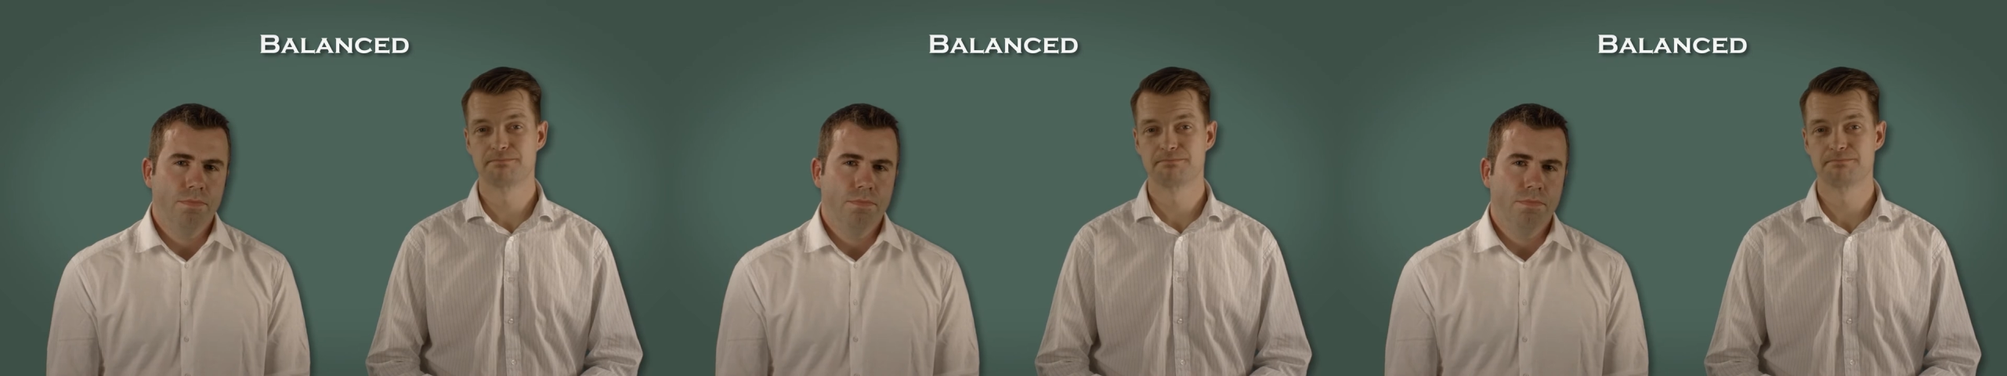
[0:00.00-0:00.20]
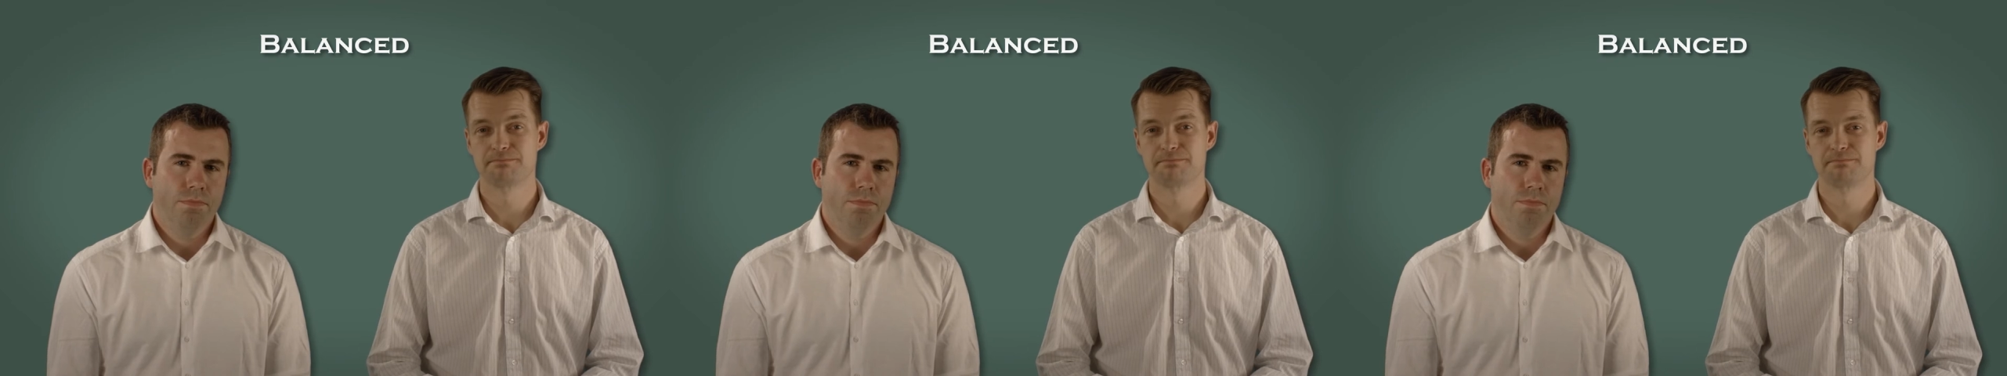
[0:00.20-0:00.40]

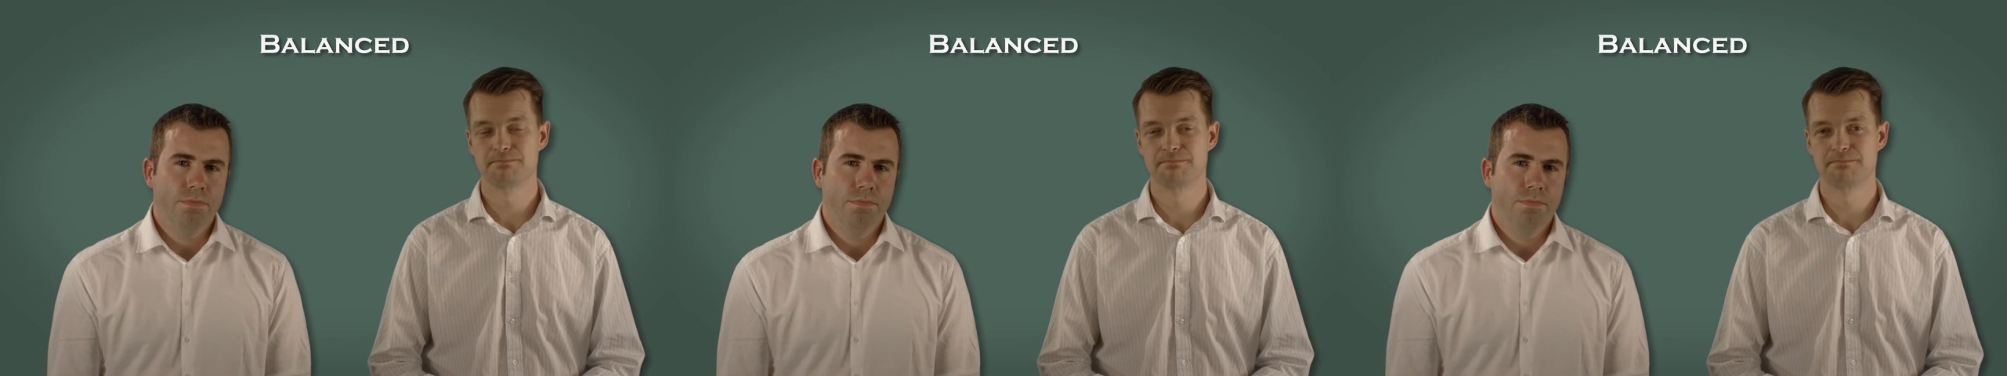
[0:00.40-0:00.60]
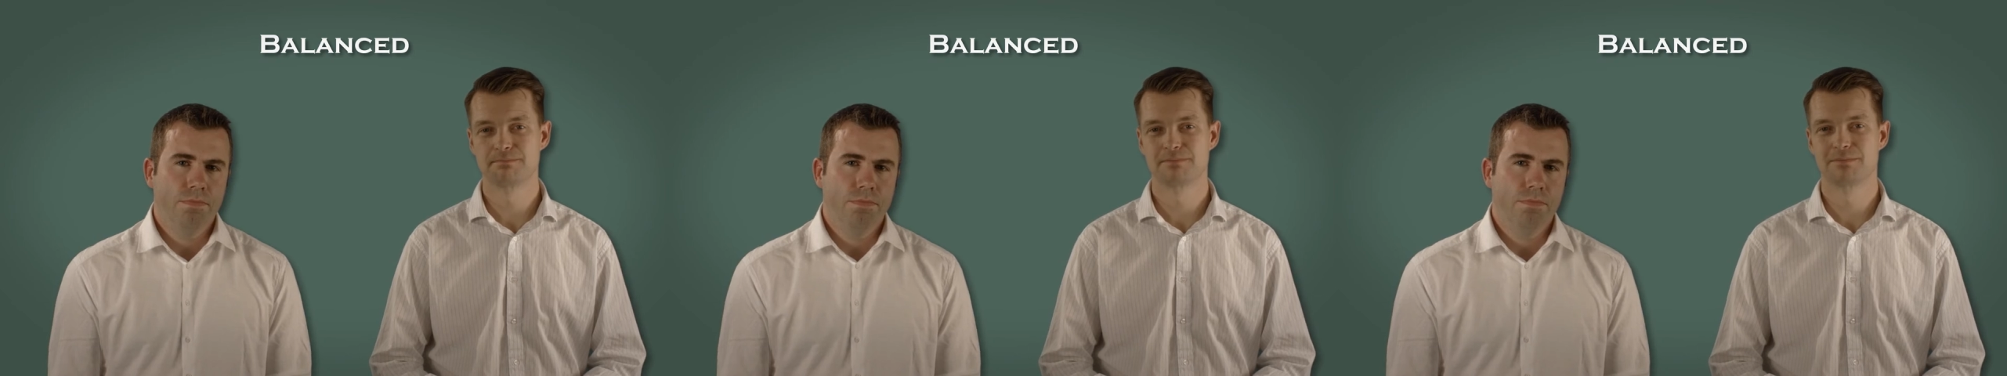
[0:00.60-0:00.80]

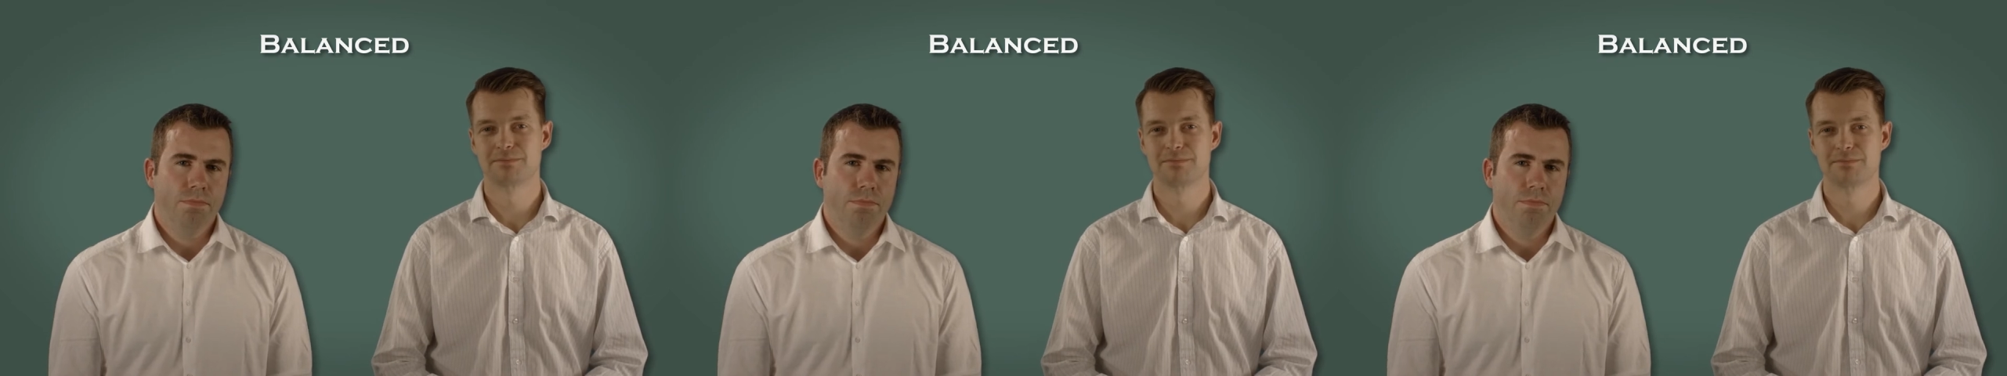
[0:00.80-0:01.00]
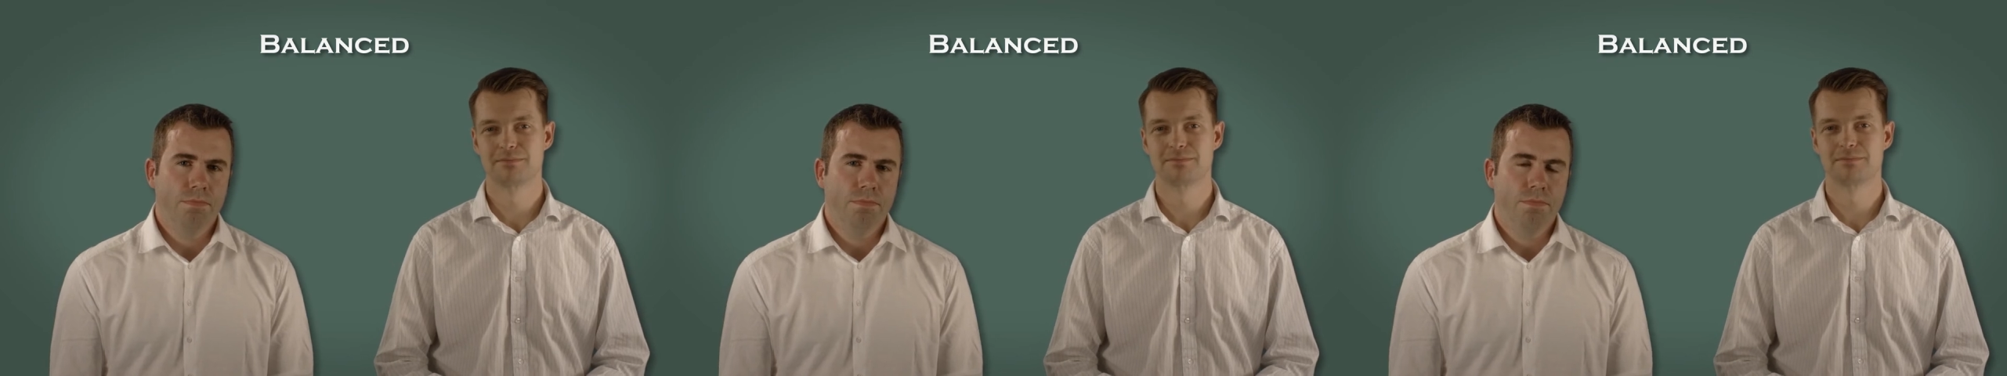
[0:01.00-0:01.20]

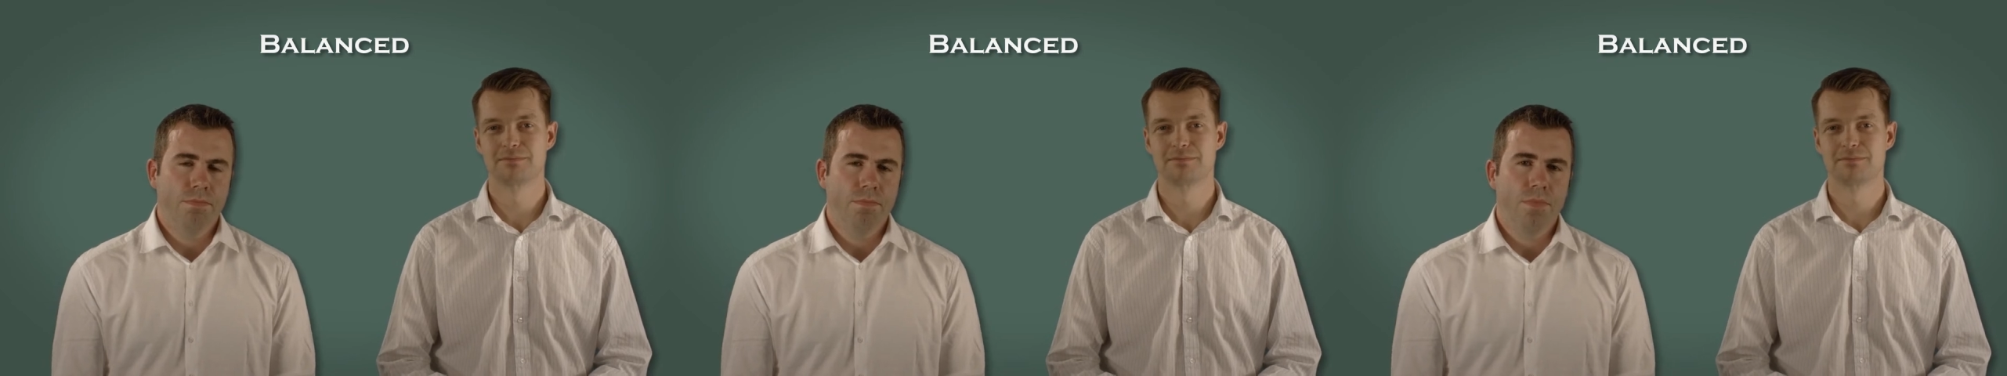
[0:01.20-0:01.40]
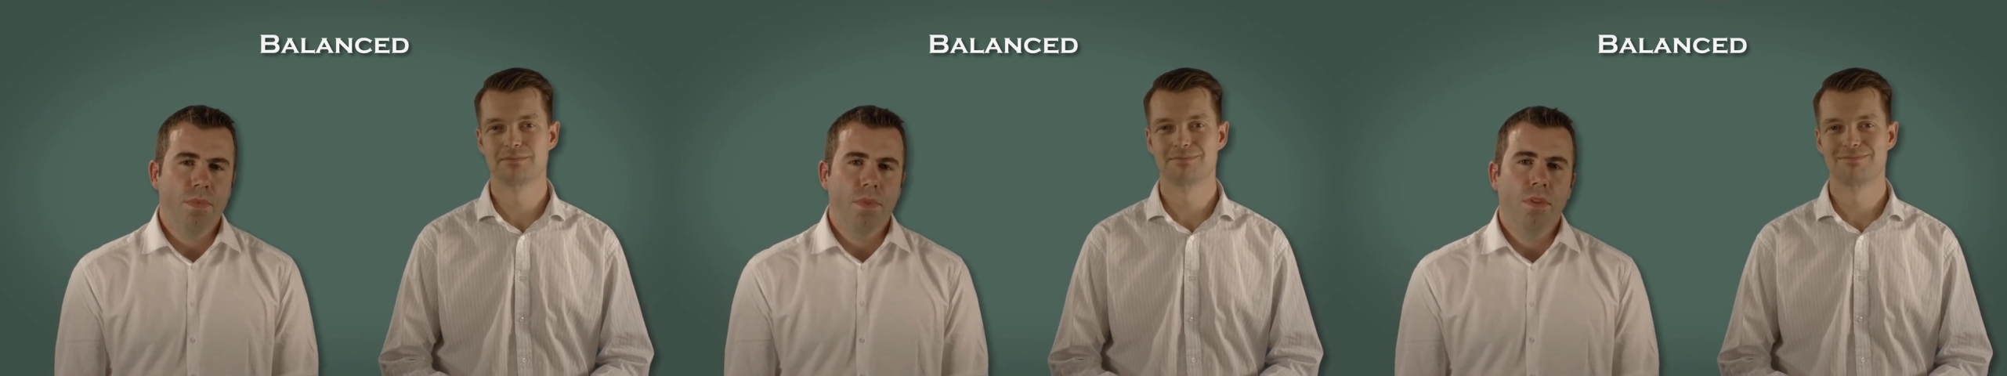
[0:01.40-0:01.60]

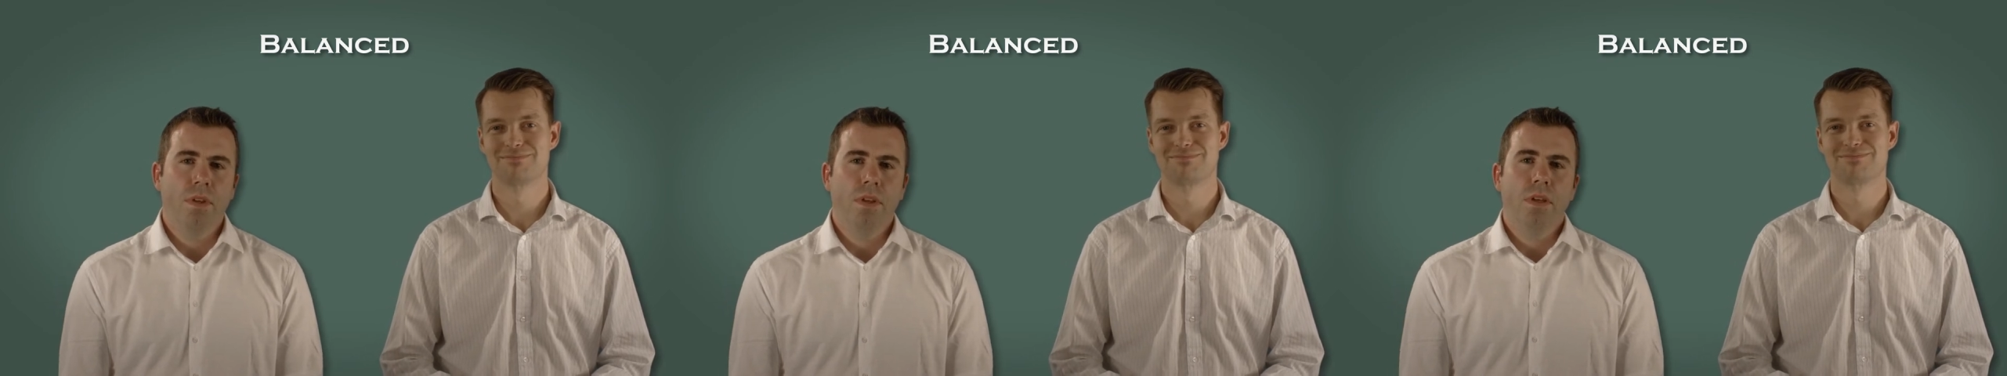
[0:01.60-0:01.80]
Nothing is said.